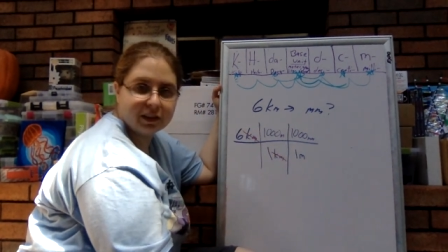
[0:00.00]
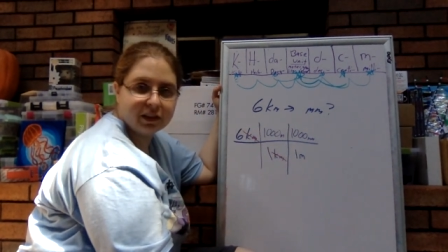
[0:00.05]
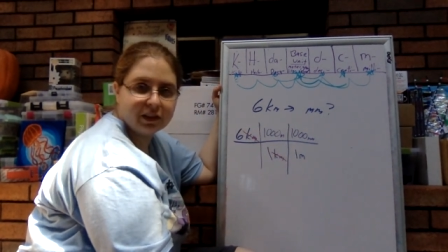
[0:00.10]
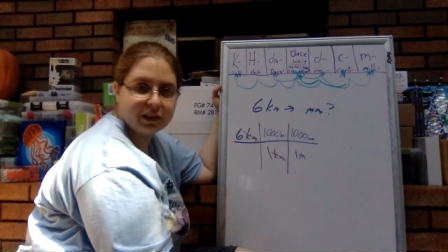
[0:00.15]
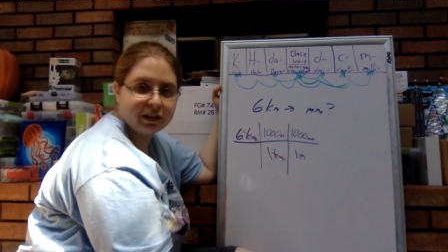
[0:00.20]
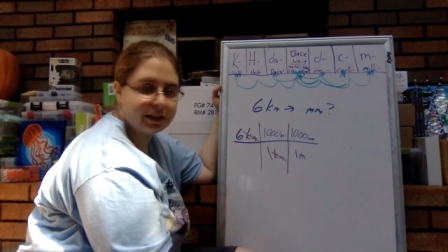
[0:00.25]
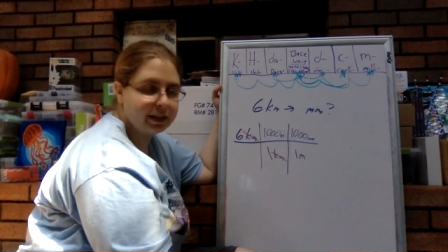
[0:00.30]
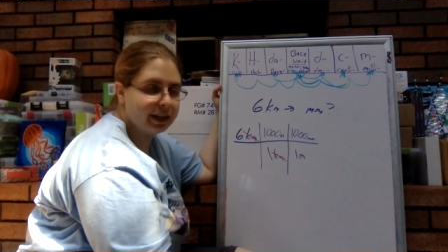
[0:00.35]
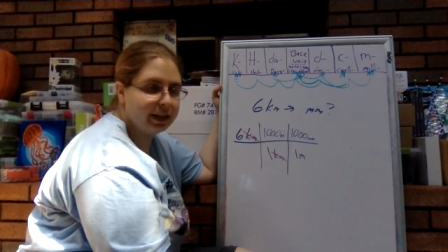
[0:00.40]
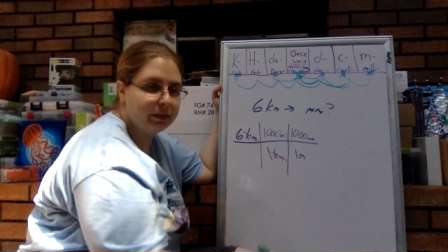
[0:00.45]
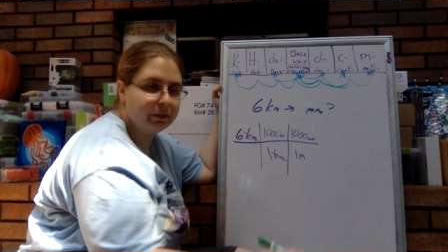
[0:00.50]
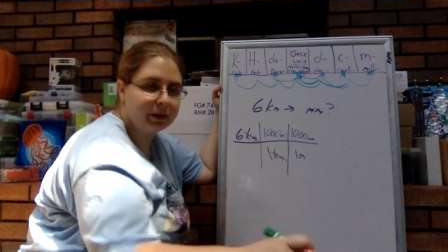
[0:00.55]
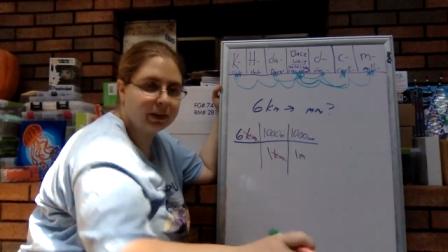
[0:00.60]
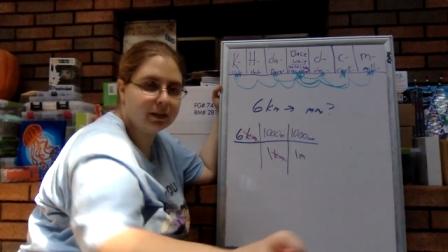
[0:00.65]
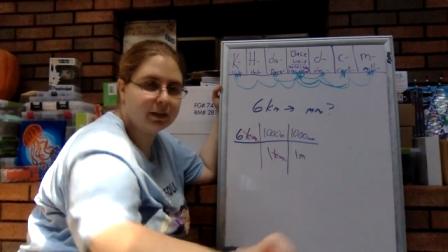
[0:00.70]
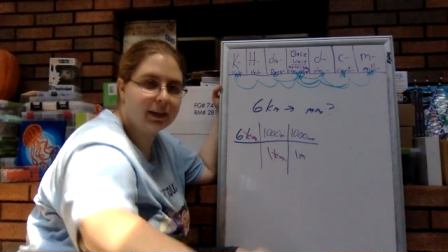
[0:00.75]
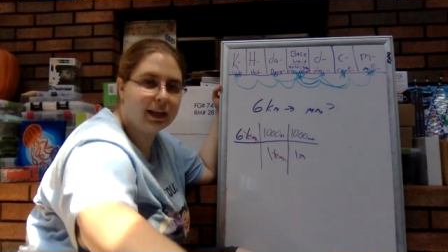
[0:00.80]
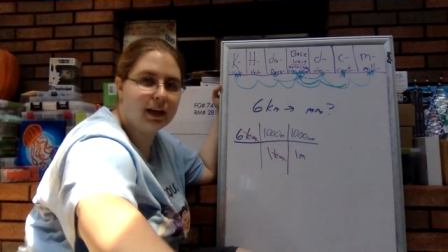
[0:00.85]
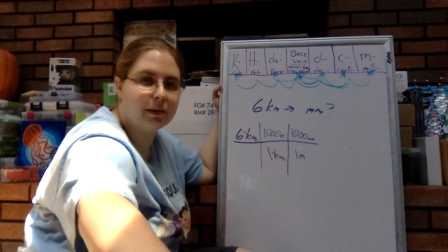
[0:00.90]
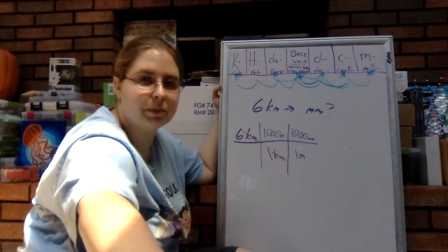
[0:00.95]
are the same.
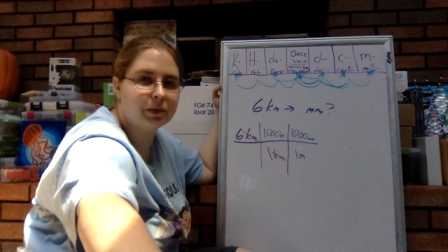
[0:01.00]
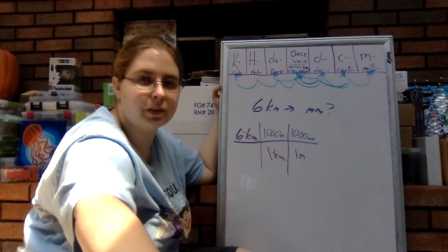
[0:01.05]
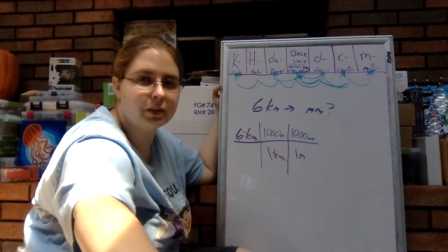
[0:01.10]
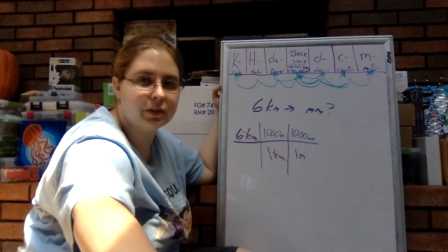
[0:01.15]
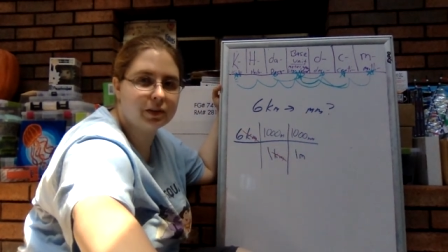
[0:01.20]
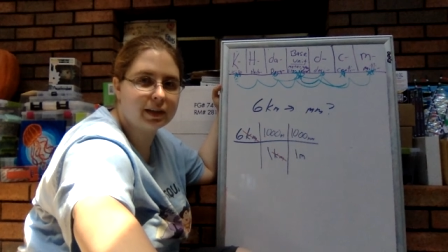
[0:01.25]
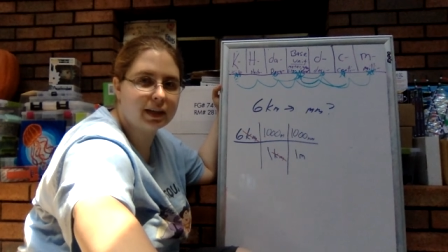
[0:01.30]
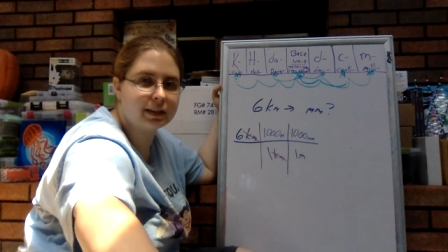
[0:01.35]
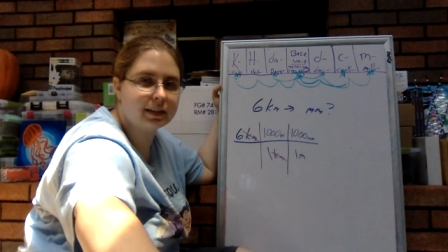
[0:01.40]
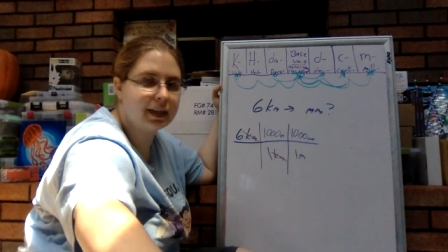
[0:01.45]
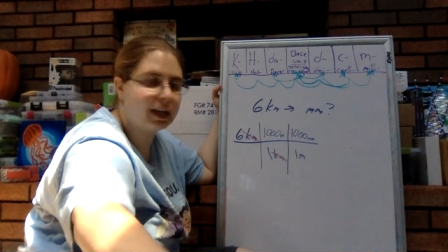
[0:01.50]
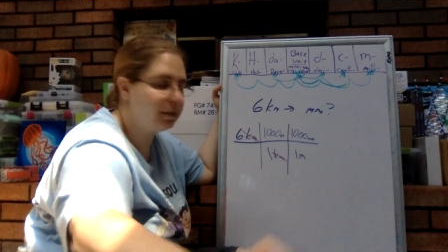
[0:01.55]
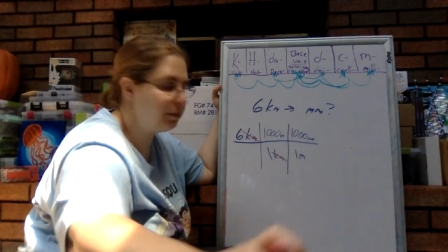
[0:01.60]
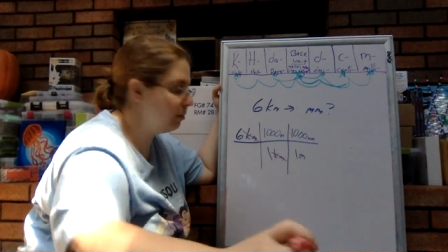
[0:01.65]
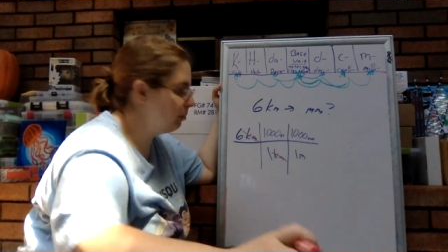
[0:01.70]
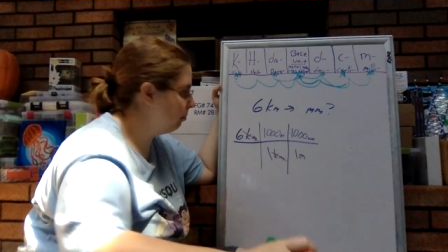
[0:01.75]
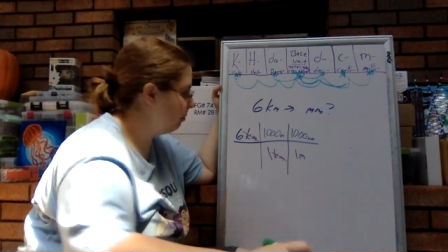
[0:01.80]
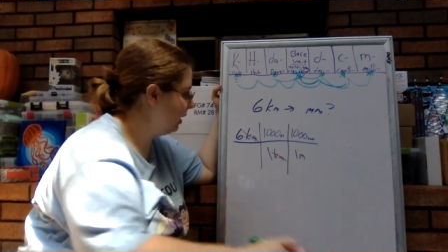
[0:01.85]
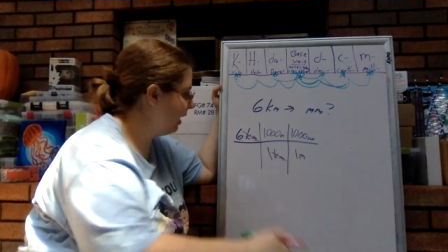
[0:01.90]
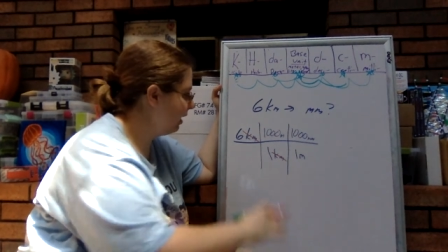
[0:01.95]
Kilometers on top
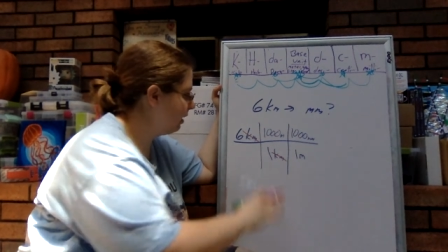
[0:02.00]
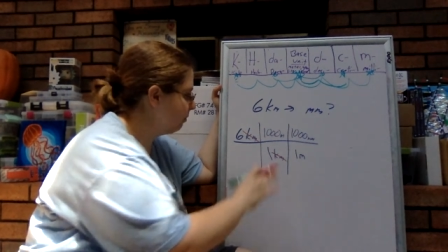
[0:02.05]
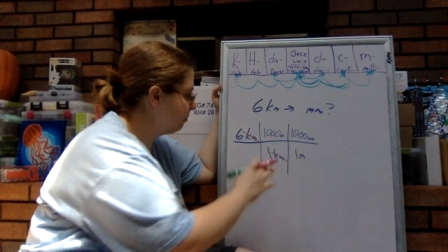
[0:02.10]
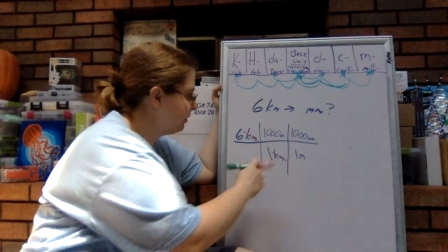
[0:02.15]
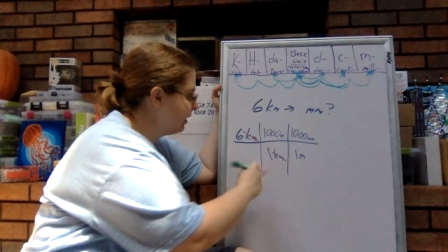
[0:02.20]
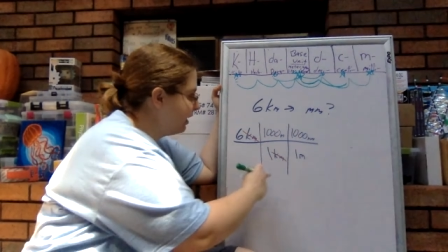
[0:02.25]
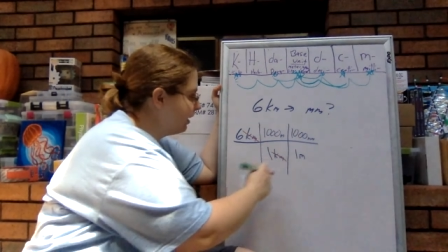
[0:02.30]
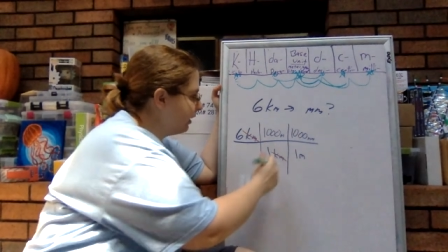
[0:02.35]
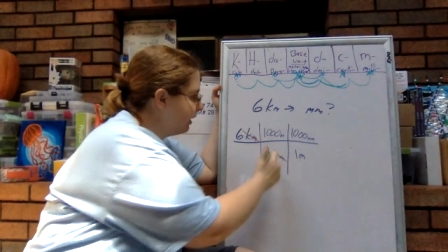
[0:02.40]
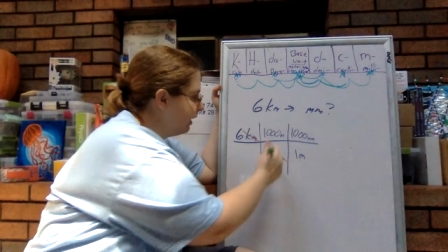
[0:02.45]
and bottom, that